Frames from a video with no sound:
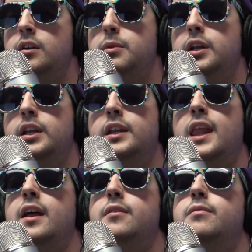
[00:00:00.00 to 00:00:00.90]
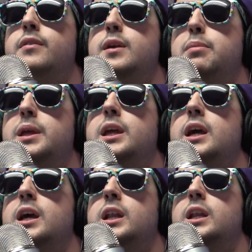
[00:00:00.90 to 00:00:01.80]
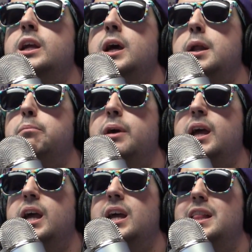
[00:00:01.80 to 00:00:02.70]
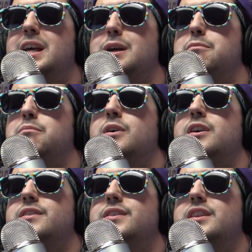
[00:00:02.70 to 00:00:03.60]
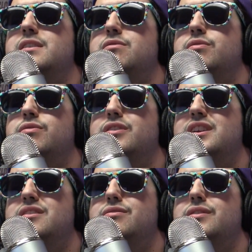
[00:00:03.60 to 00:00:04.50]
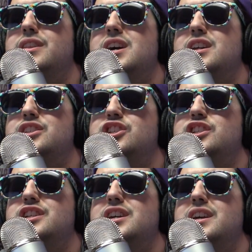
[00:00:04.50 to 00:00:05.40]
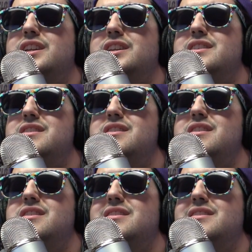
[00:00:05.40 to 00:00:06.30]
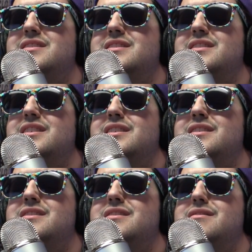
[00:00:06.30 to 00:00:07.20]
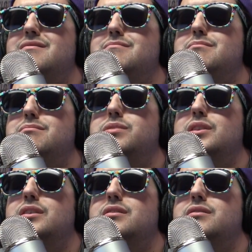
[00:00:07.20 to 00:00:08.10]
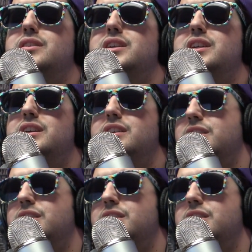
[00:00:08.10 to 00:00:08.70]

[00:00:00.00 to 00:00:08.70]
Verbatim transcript: But I need that VPN. You gotta pay, like, a monthly fee for that shit. Baloney.